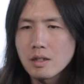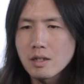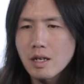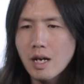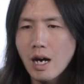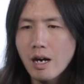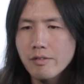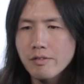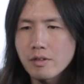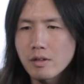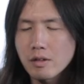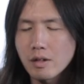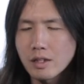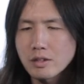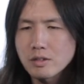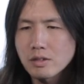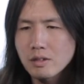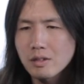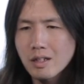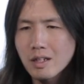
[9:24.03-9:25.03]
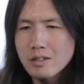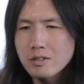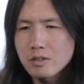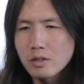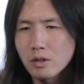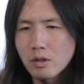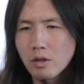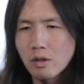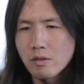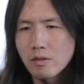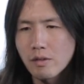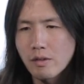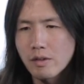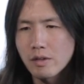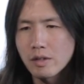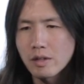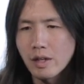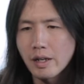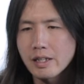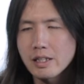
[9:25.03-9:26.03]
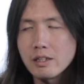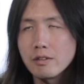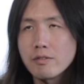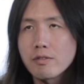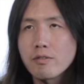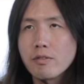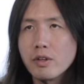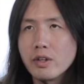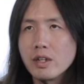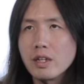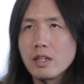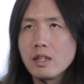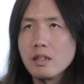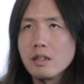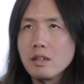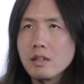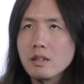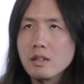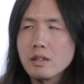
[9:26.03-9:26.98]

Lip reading: after I kind of took over the Nike Free